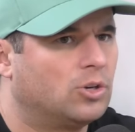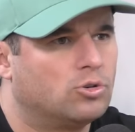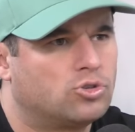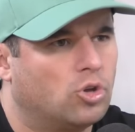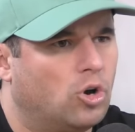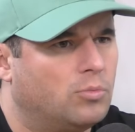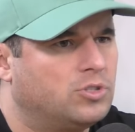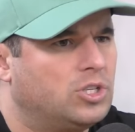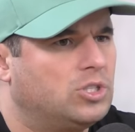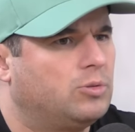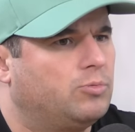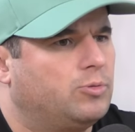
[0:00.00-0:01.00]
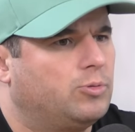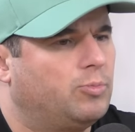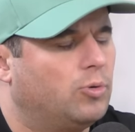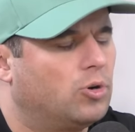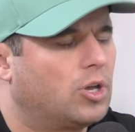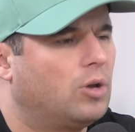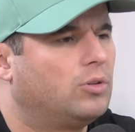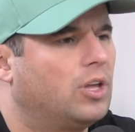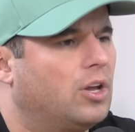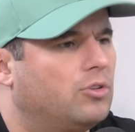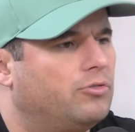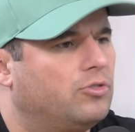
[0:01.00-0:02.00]
been a lot of marches. Yeah. Walk out at
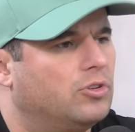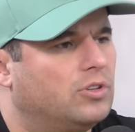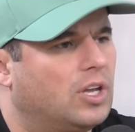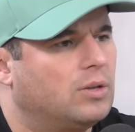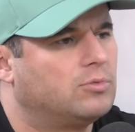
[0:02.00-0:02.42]
a good few yeah,